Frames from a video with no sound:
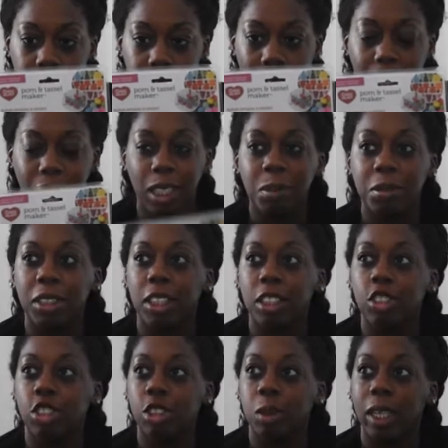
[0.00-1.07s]
I keep saying
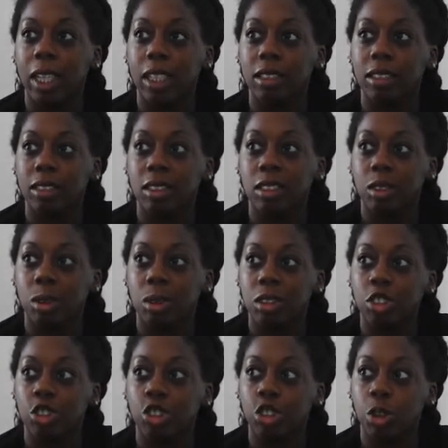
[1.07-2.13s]
Joann's. The store
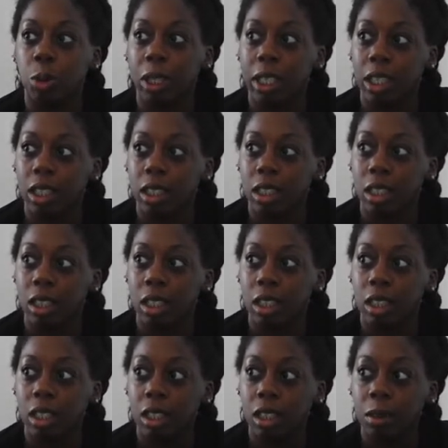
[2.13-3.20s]
is Joann.
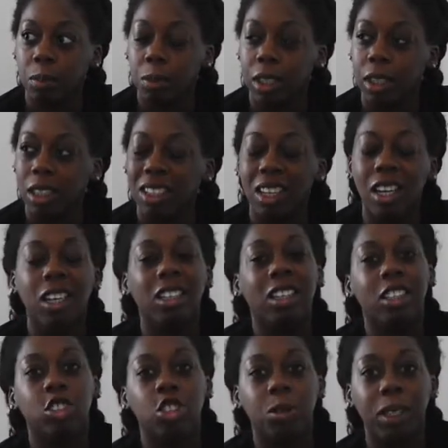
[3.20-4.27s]
But
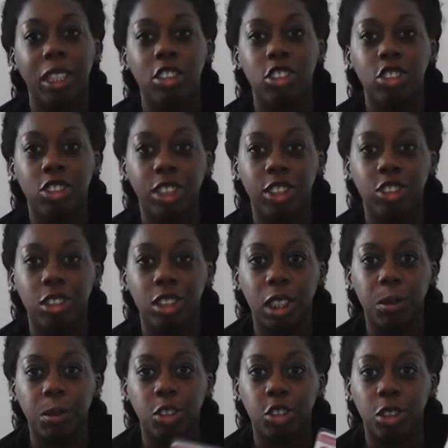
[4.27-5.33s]
can Joann just change her
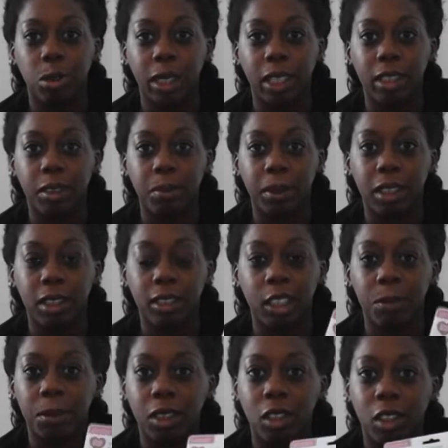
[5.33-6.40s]
name to Joann's? Because
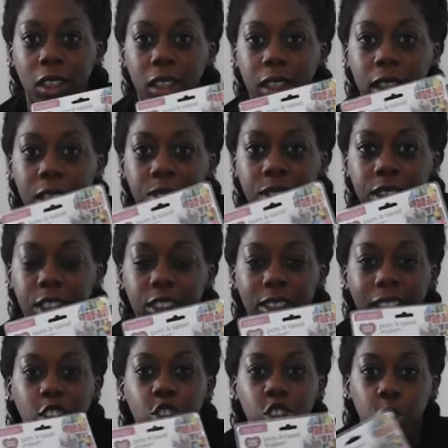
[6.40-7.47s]
I've been calling it that for years.
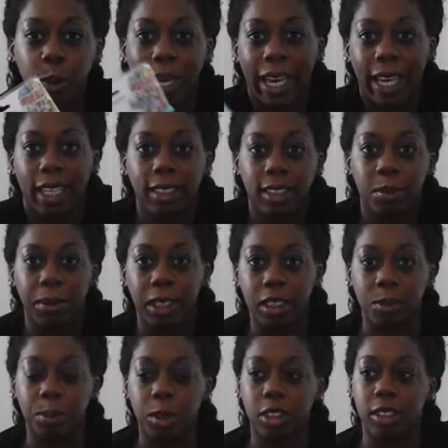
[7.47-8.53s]
And Joann's
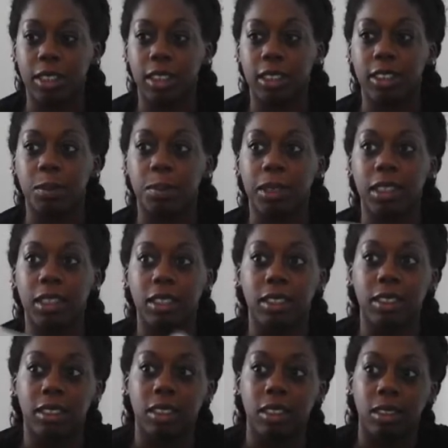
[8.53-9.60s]
makes more sense
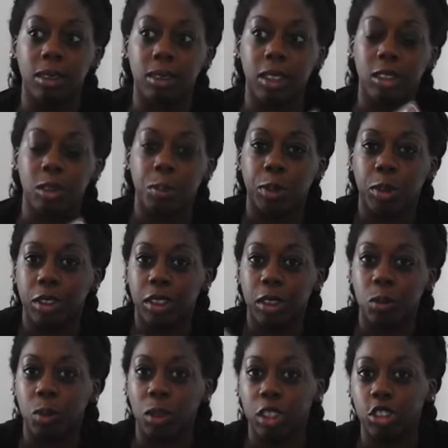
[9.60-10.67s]
because, you know, there's more
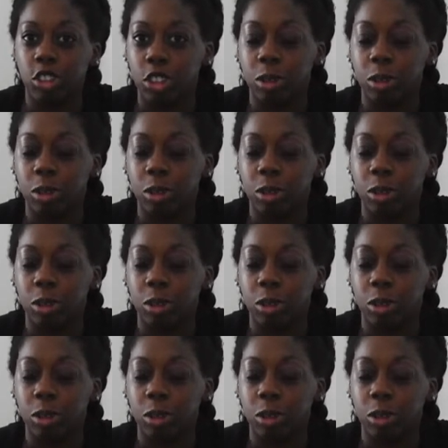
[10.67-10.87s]
than one